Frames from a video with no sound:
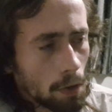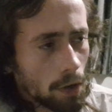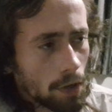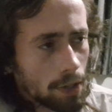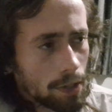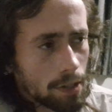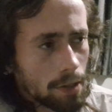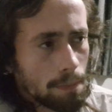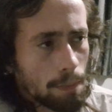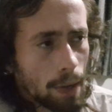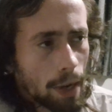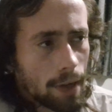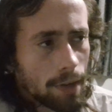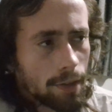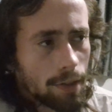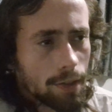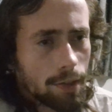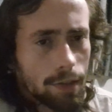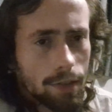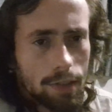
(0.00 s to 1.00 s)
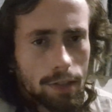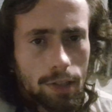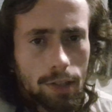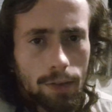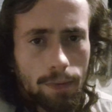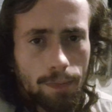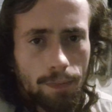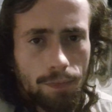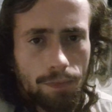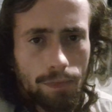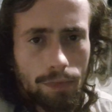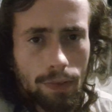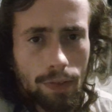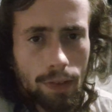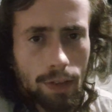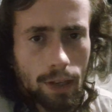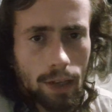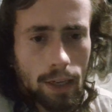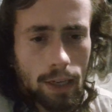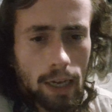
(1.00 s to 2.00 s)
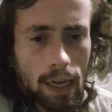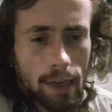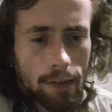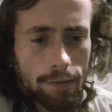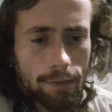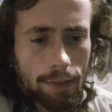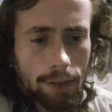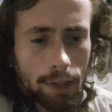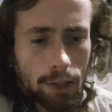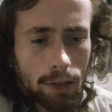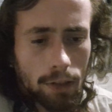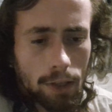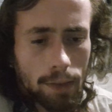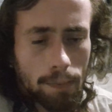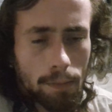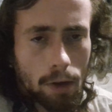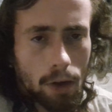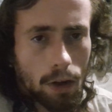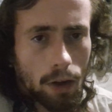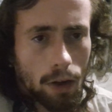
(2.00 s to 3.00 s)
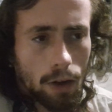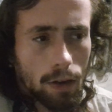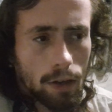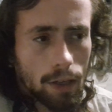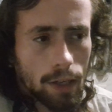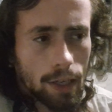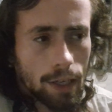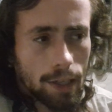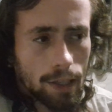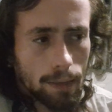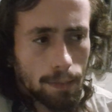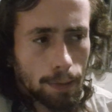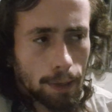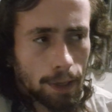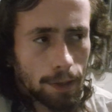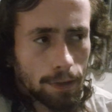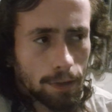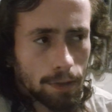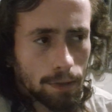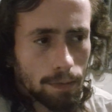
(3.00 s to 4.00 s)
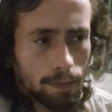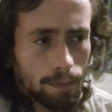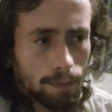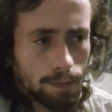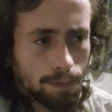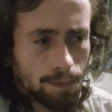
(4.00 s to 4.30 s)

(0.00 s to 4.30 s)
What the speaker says: independent. I feel like more independent,